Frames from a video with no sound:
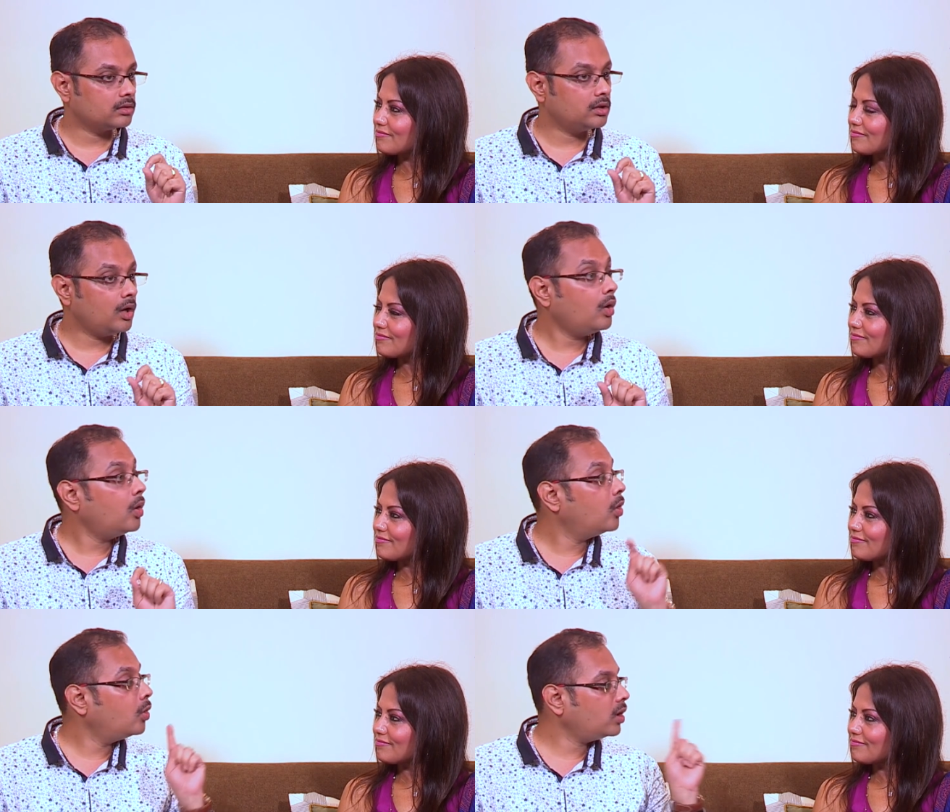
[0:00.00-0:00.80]
Speaker 1: the
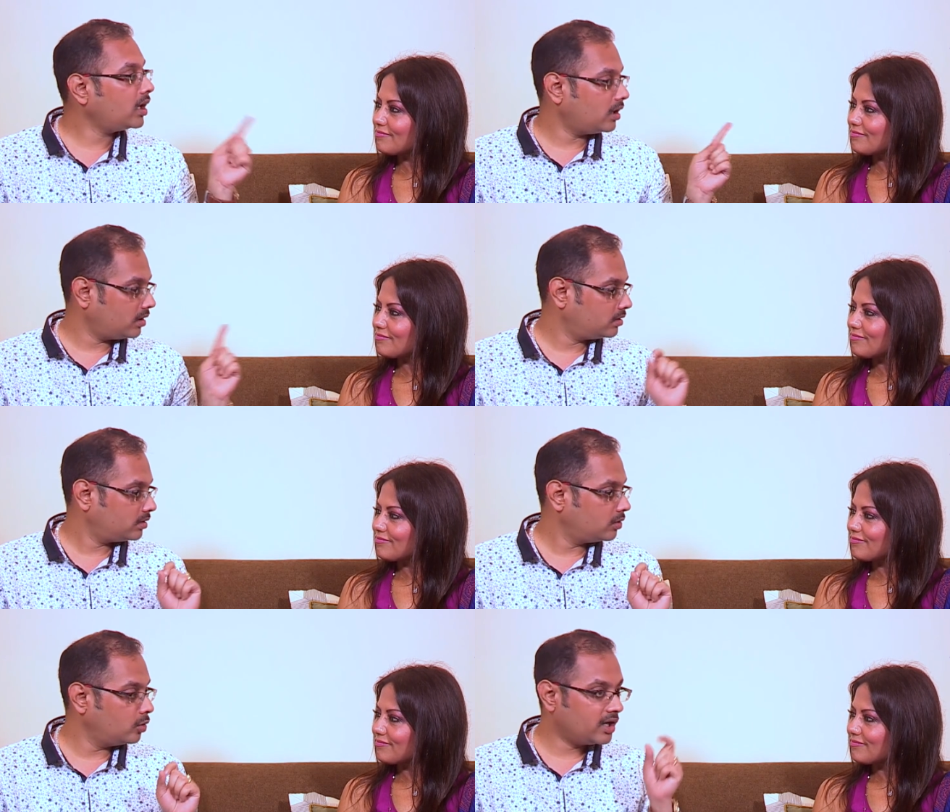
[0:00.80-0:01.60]
hora,
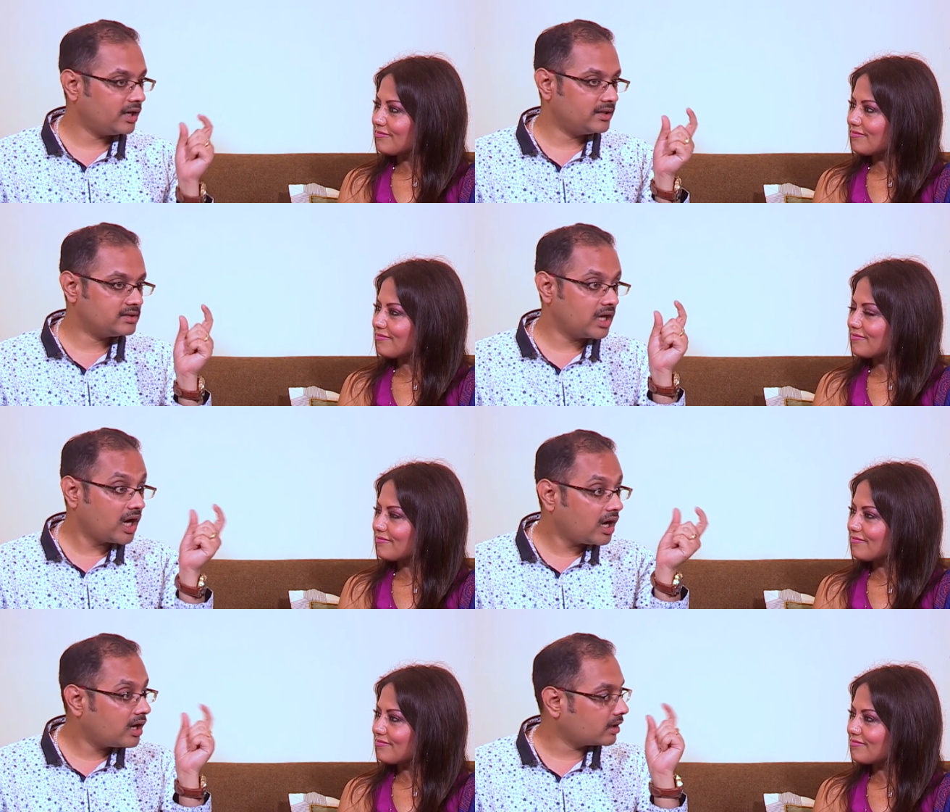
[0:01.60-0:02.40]
hora is the
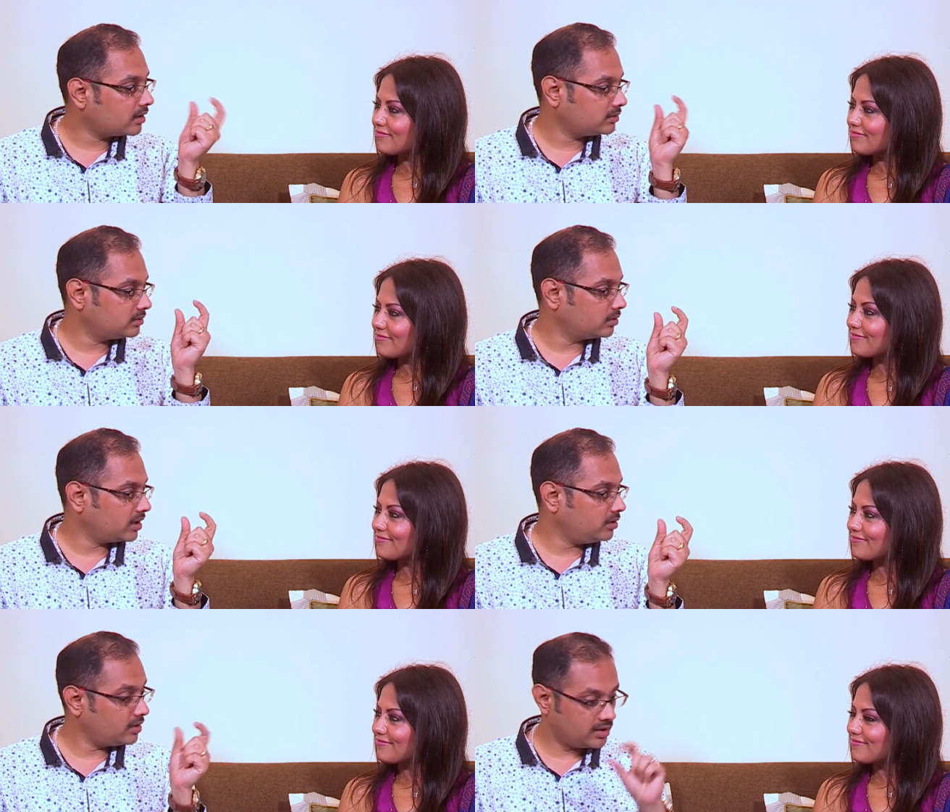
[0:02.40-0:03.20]
har,
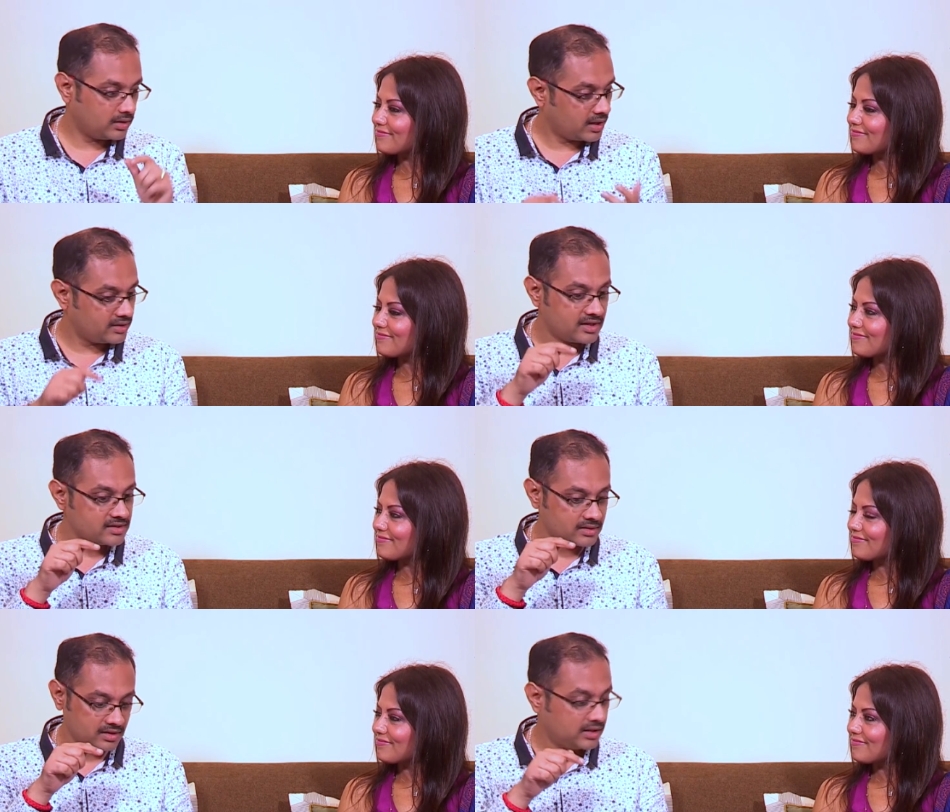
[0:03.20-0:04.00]
okay, you can, and there
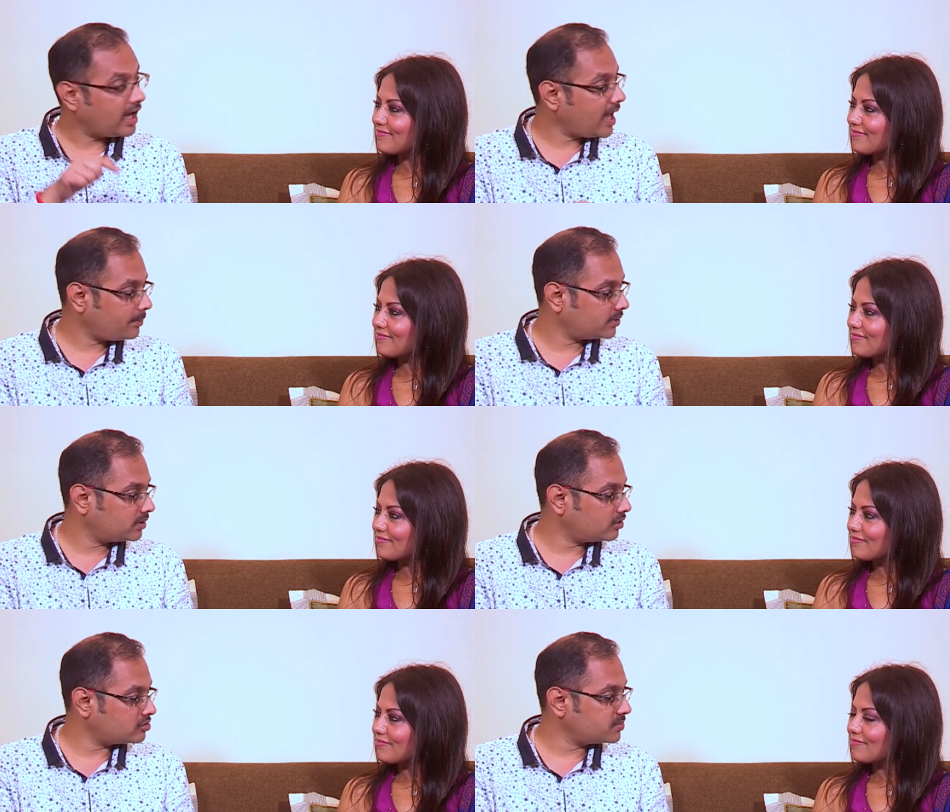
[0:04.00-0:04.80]
is a, in the app
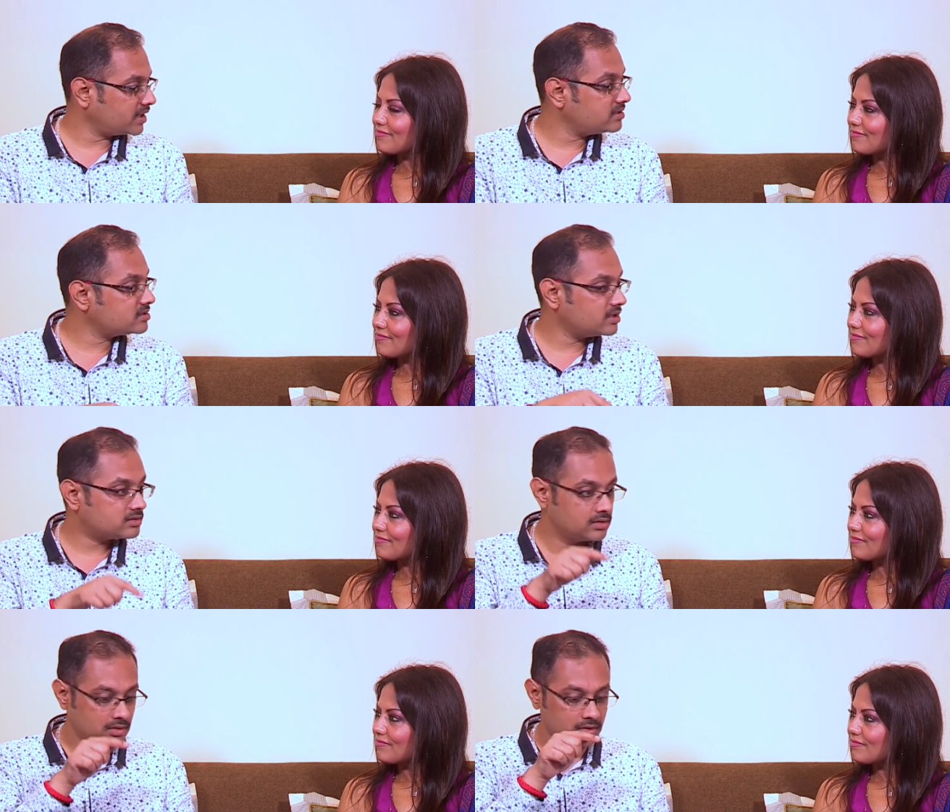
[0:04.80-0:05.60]
Cosmic
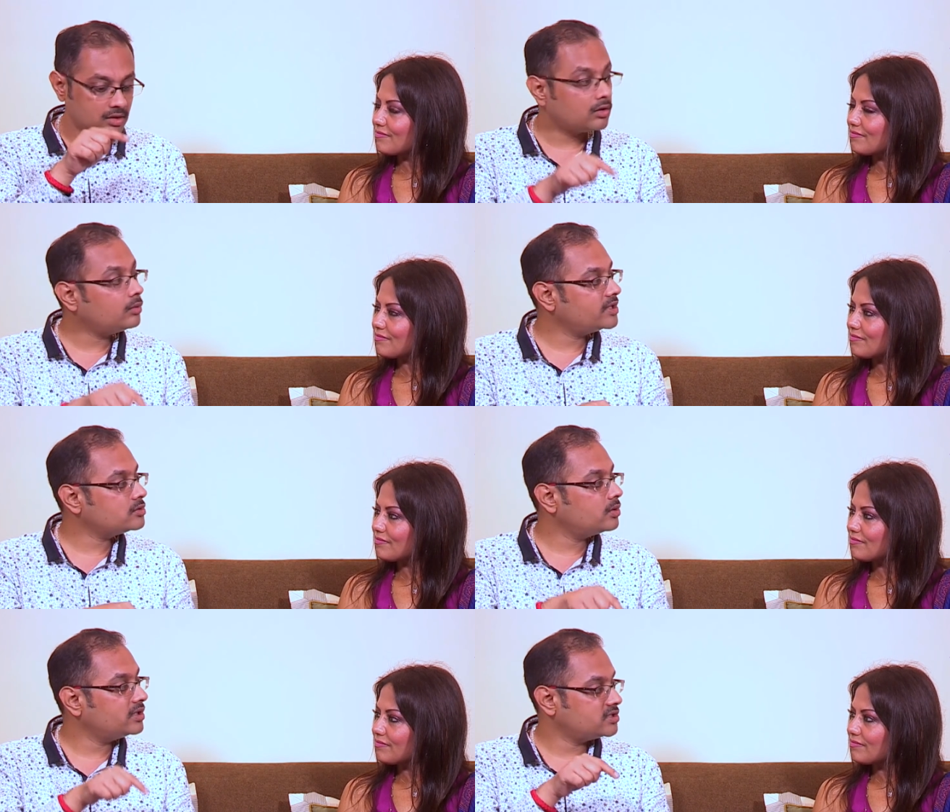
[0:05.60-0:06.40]
Insights, you can
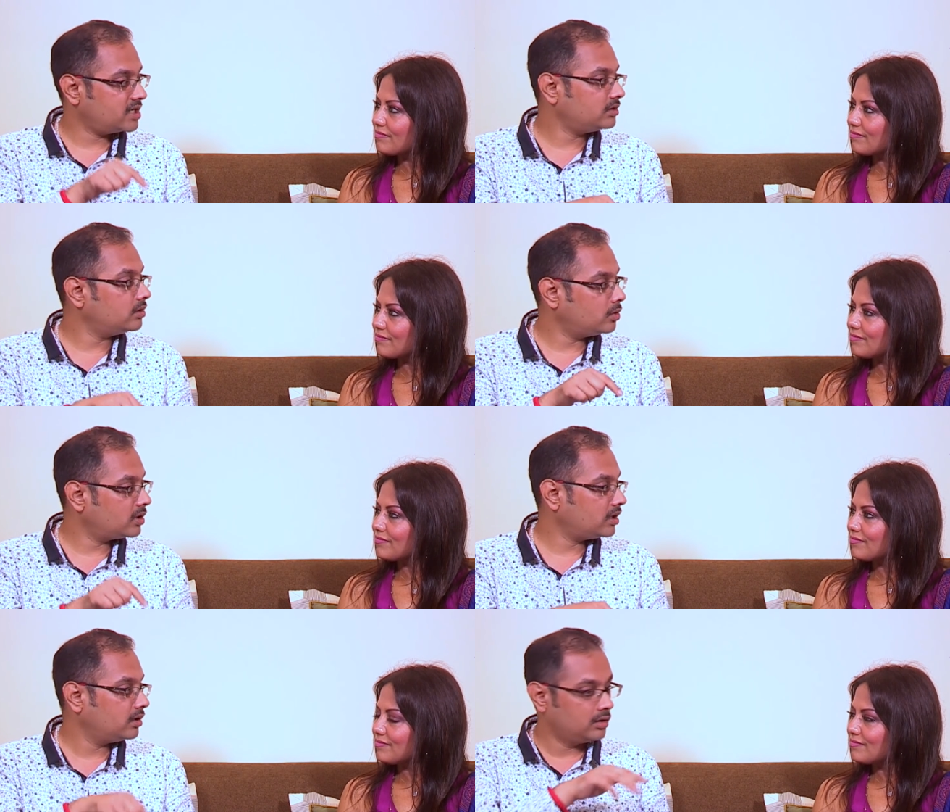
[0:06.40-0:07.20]
always go and check the
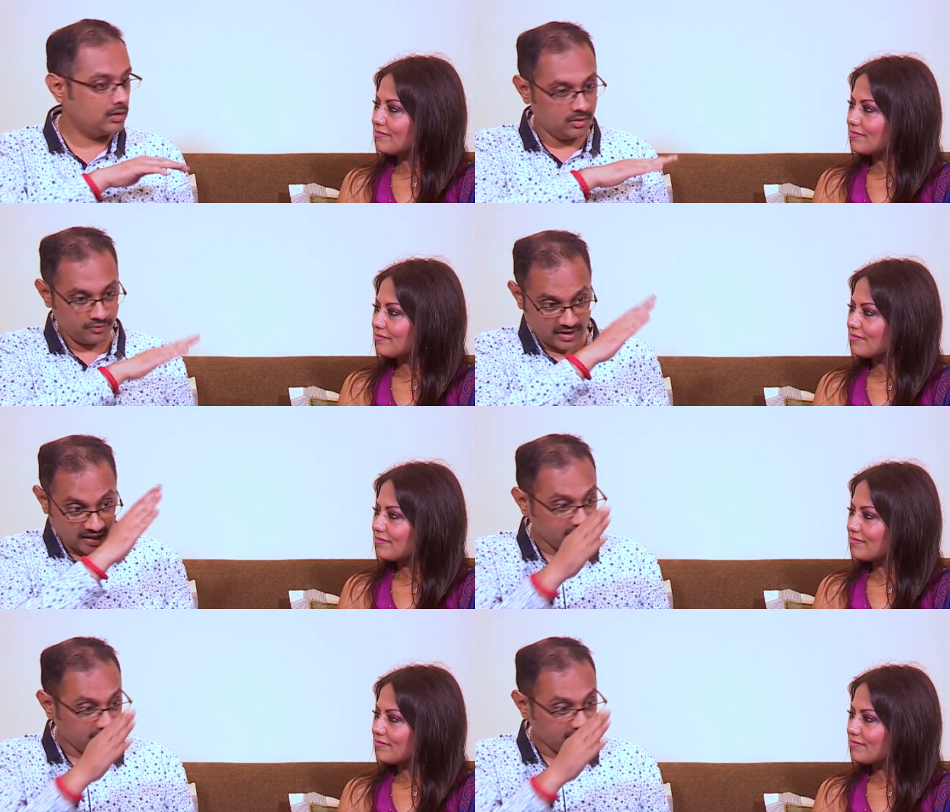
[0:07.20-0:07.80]
hora for the